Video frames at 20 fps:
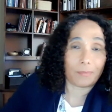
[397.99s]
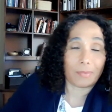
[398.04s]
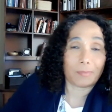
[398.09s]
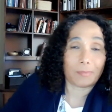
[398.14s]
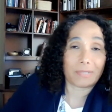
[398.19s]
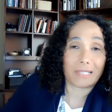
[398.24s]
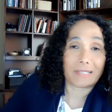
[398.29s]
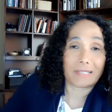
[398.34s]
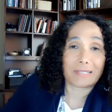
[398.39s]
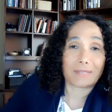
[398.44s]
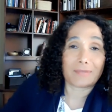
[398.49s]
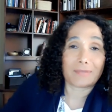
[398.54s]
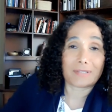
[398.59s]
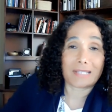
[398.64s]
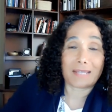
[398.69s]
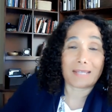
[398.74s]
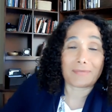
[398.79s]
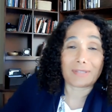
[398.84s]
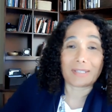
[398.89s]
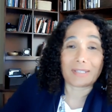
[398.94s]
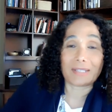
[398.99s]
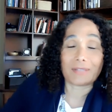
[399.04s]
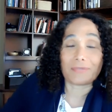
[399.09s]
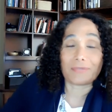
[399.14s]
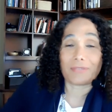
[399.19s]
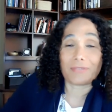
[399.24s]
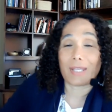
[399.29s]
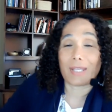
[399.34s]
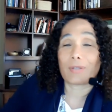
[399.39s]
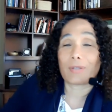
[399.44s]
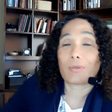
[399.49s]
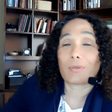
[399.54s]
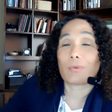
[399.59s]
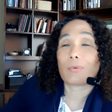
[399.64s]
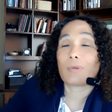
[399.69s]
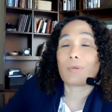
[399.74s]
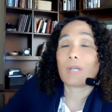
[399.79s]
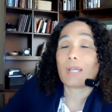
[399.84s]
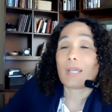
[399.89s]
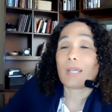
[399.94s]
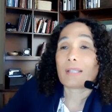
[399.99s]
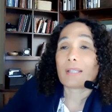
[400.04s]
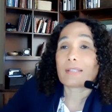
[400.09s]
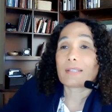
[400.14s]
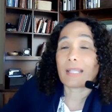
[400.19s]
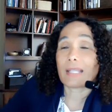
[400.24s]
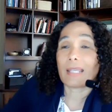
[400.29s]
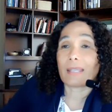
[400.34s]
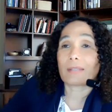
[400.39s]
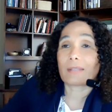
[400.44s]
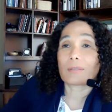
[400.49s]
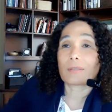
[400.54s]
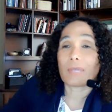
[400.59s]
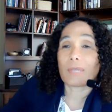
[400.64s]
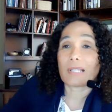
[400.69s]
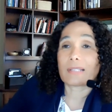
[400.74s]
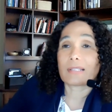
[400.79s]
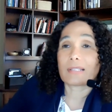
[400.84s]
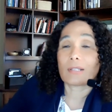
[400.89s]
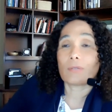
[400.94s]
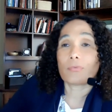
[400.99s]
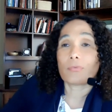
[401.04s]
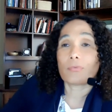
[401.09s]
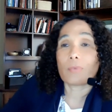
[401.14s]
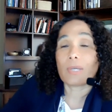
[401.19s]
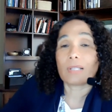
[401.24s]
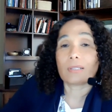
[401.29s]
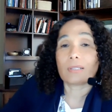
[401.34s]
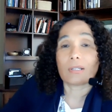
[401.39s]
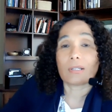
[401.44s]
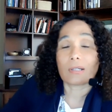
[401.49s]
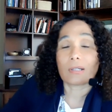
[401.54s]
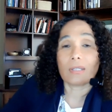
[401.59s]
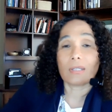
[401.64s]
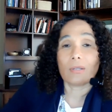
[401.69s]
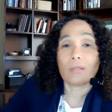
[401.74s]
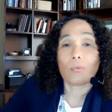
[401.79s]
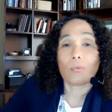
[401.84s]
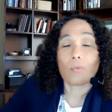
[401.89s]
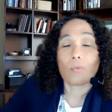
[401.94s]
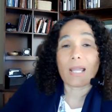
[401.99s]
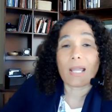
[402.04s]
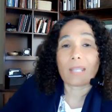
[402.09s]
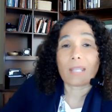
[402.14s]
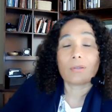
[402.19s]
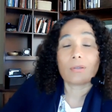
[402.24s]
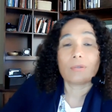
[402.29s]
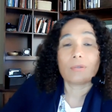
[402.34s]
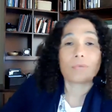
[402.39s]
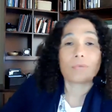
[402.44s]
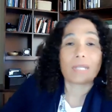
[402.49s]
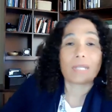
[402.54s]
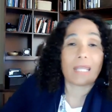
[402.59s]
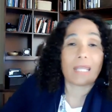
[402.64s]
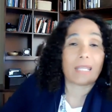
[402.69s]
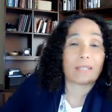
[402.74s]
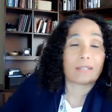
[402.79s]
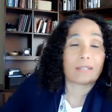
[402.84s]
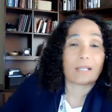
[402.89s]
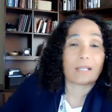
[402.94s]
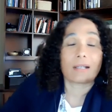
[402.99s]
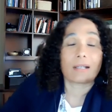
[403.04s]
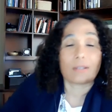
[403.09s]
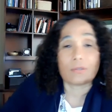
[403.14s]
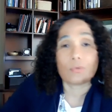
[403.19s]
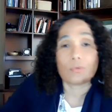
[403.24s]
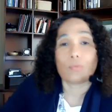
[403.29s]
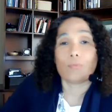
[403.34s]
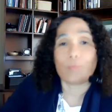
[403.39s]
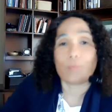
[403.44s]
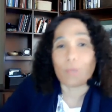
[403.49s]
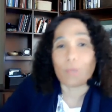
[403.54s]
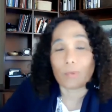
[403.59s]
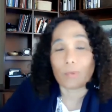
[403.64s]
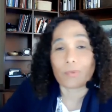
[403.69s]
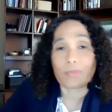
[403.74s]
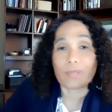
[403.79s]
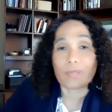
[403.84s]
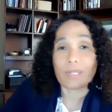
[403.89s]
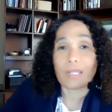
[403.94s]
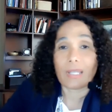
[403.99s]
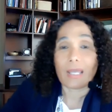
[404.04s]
I'm playing devil's advocate, a fan who saying to myself, well, look, you know, why couldn't Renee kind of do both?